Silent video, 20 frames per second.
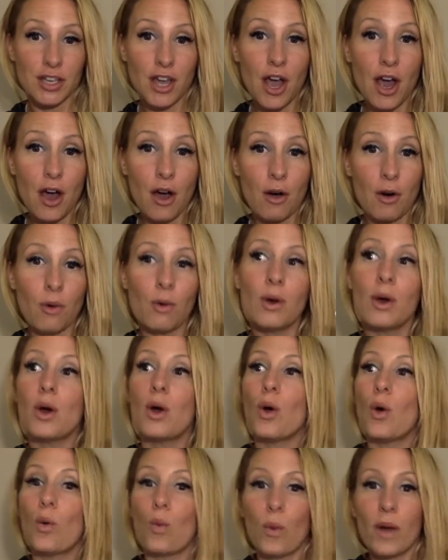go
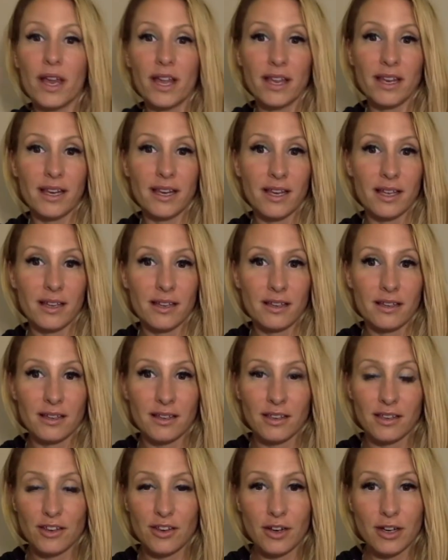when
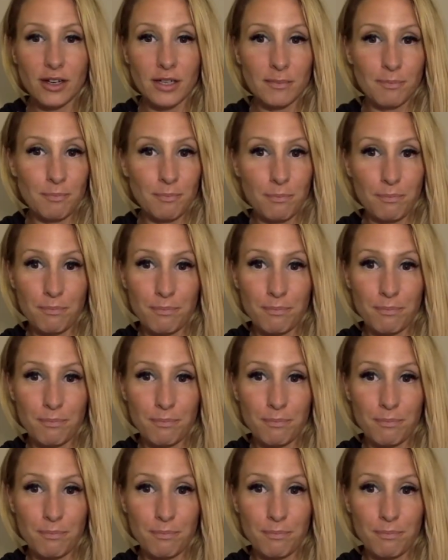you're